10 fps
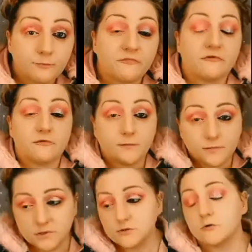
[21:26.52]
Flip
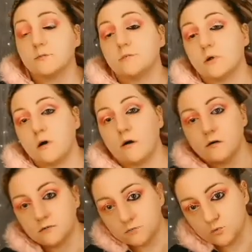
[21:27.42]
the script.
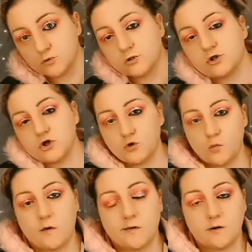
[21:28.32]
Wouldn't you
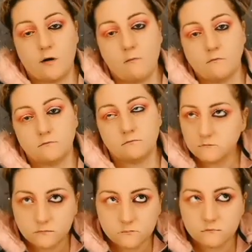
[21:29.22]
want it?
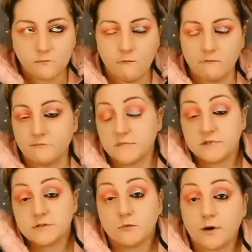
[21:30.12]

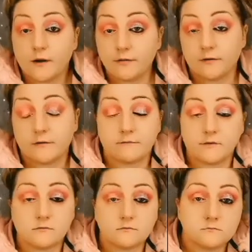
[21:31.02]
It's the way I think of
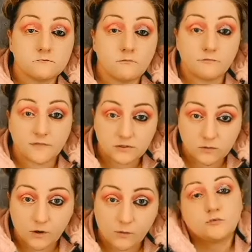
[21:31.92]
it. And that's
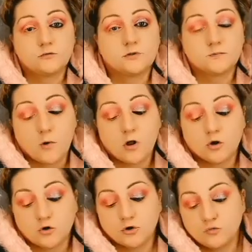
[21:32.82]
why I have
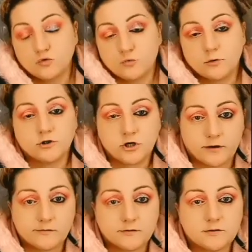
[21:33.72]
smaller YouTuber
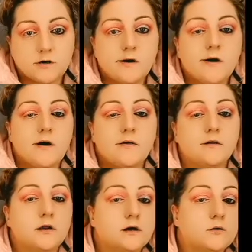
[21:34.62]
channels
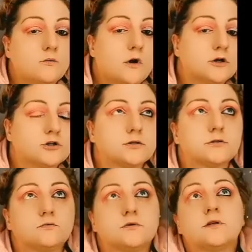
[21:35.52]
that I can watch.
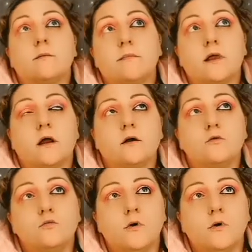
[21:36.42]
So some that I do